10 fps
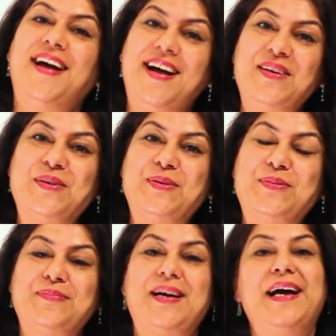
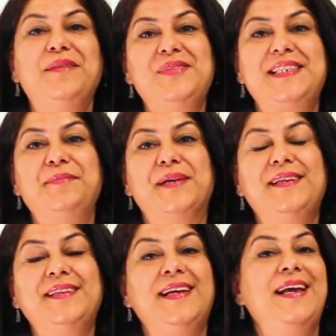Hello, I'm
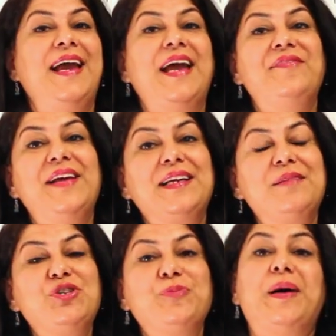Seema and
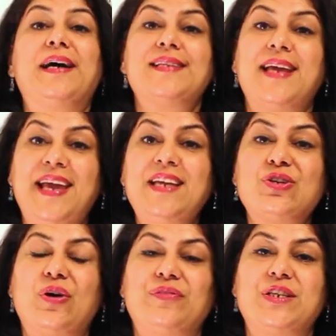welcome to part
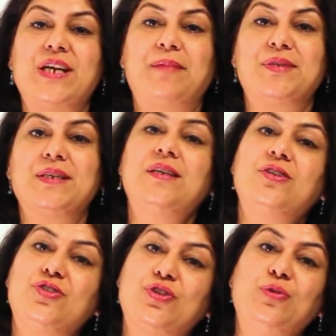8 of the chapter
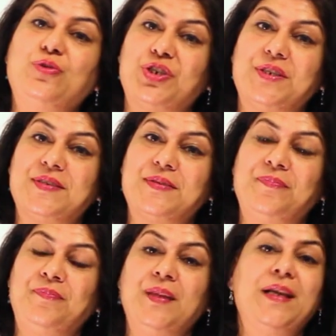
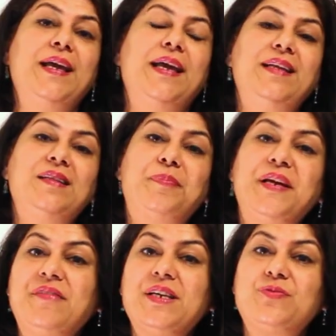Solutions. In the
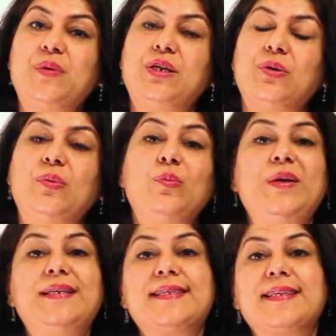previous video,
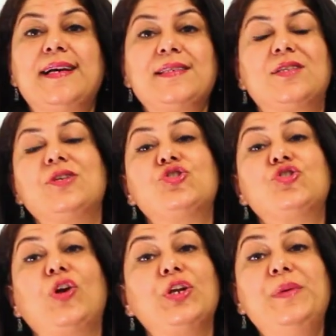we discussed the
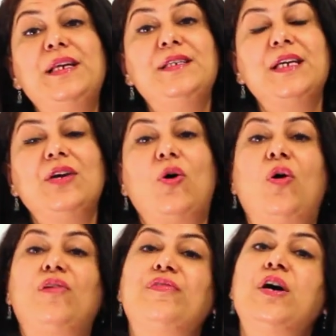solubility
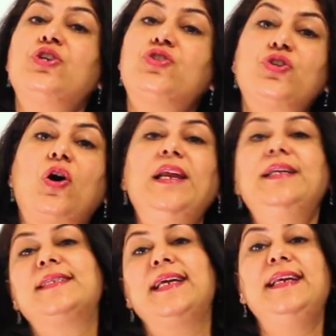of
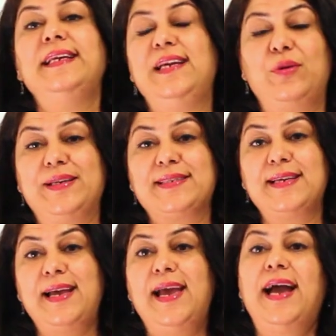solids in
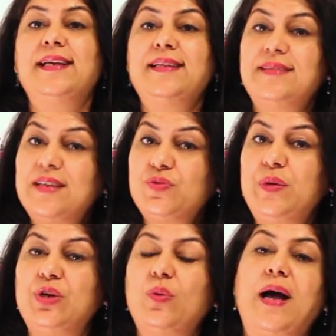liquids, and in this
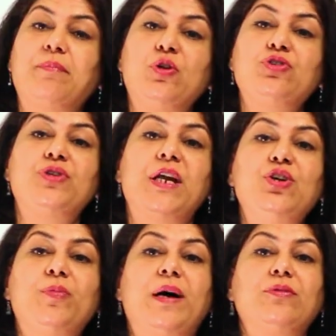video, I'm going to tell
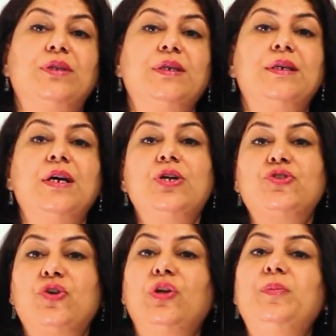you about the
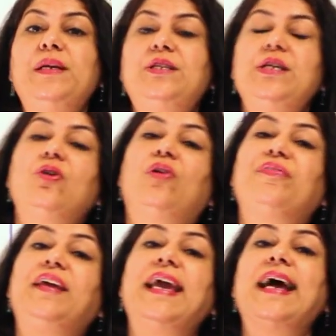solubility
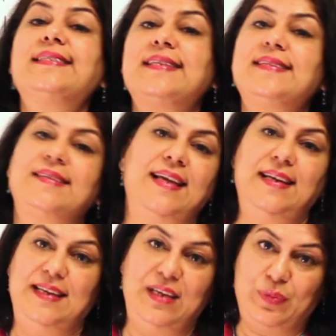of gases
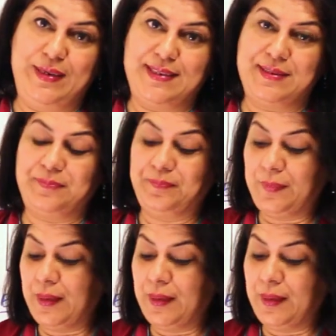in liquids.